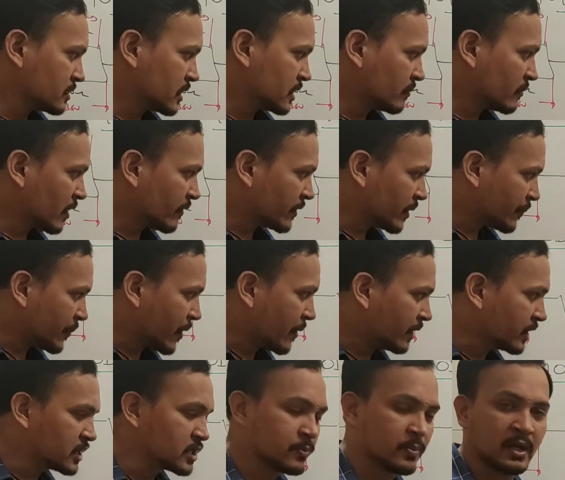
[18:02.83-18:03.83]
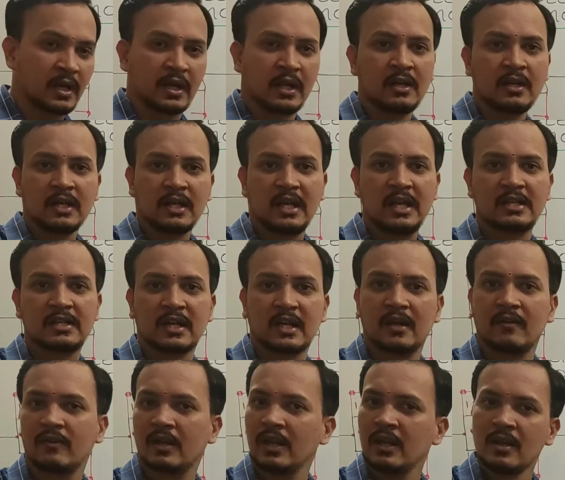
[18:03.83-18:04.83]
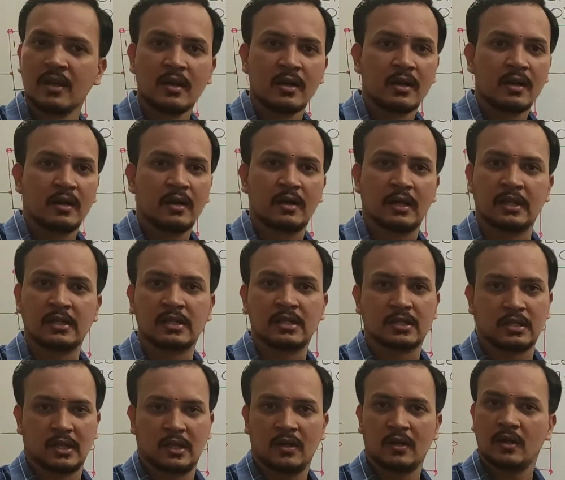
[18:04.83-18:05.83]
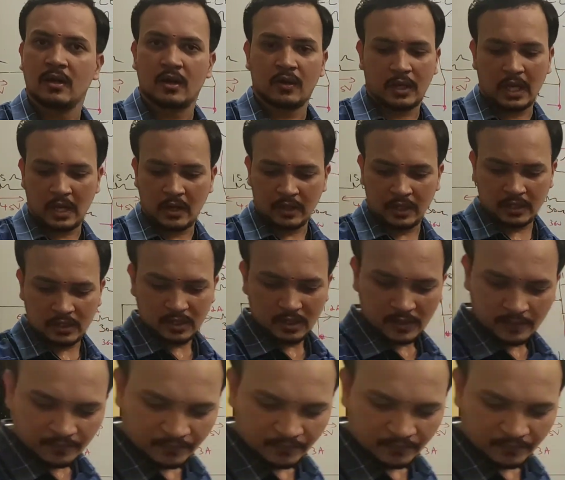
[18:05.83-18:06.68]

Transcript: sum of the power dissipated in each and every resistor. Okay, got it?